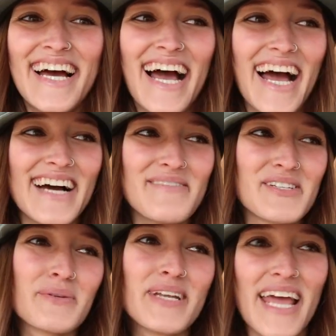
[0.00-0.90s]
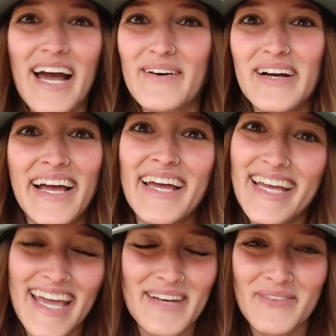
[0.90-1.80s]
um, between now
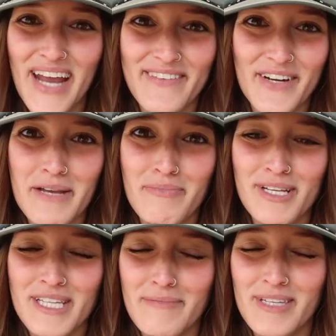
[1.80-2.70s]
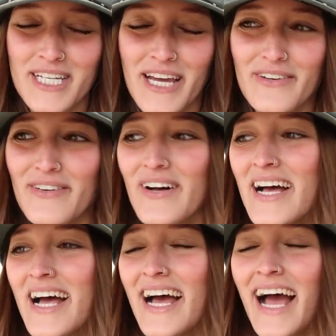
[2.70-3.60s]
and whenever he puts up the tunnel,
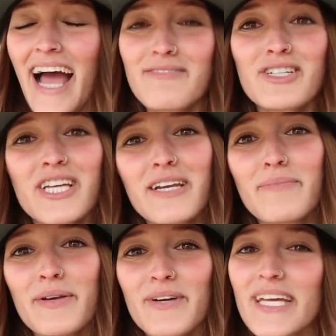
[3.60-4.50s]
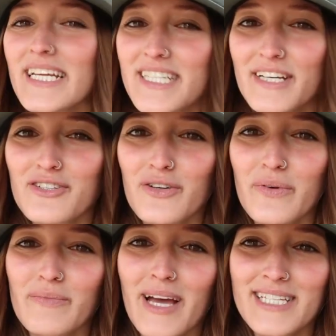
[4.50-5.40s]
I'm just going to be really intentional
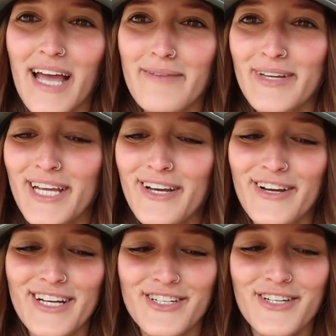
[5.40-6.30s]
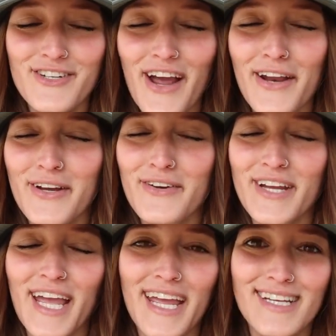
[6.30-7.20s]
with my time in here and just try to
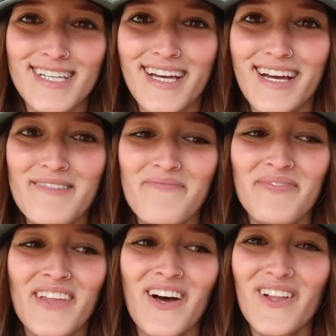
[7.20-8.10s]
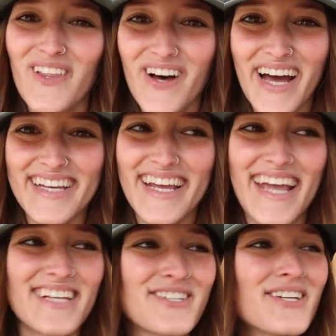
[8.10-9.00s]
create a lot
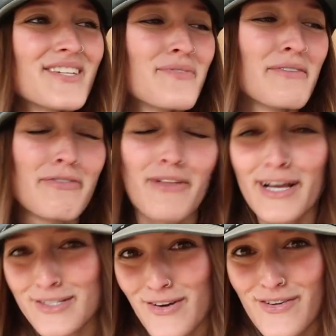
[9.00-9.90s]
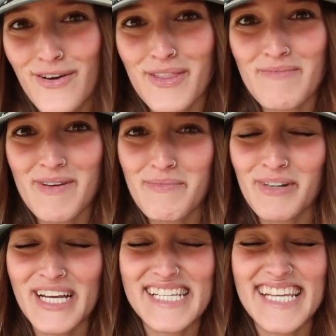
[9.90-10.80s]
and just reflect on all the
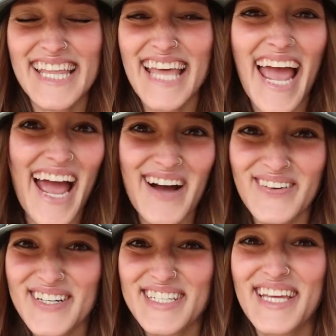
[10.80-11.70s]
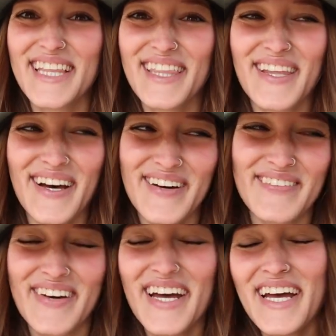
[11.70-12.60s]
memories and the hours and the
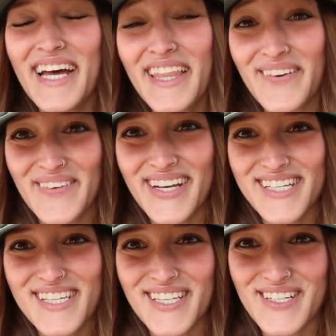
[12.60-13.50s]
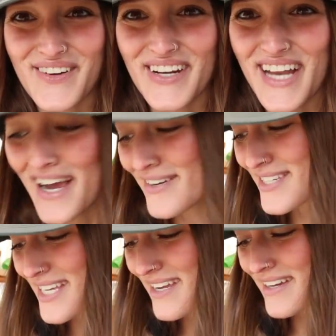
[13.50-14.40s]
love that went into this
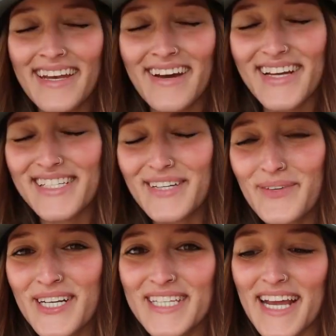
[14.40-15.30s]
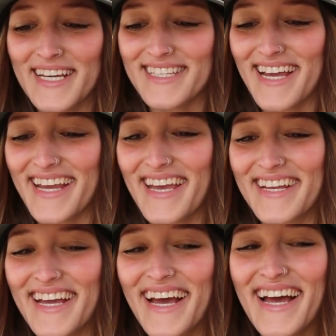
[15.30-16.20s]
greenhouse. Now I did want to take a
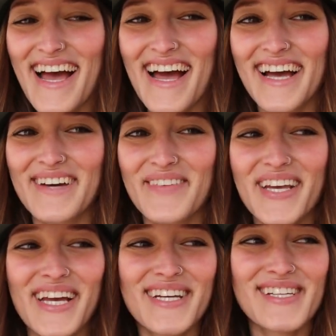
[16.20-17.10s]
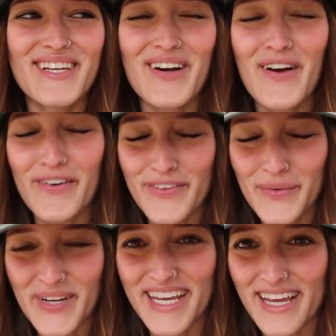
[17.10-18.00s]
second uh, because over
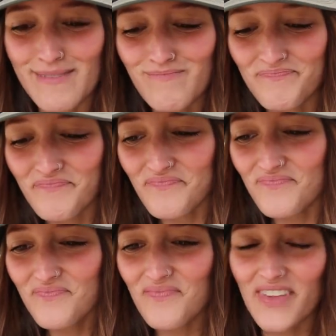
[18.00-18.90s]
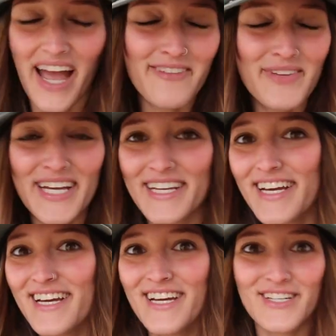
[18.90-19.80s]
the weekend I've been
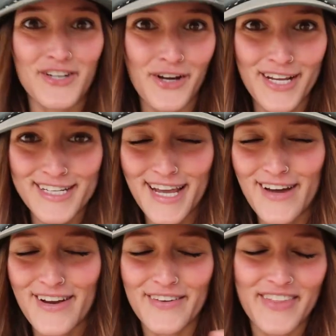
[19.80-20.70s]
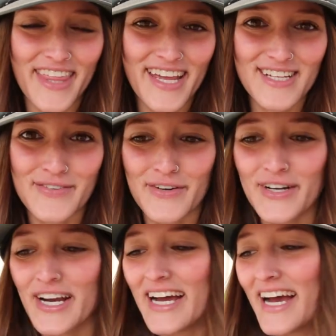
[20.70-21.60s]
jotting down all things
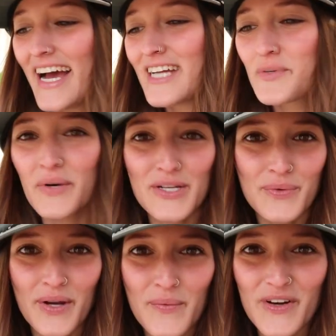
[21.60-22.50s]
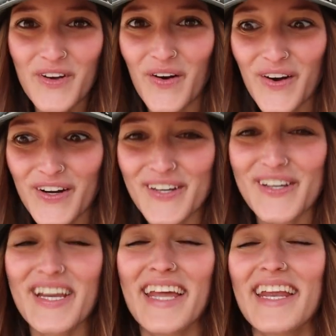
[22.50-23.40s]
for uh, 2021
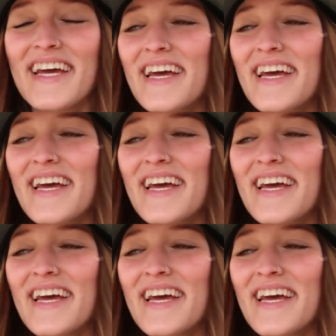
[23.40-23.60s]
garden and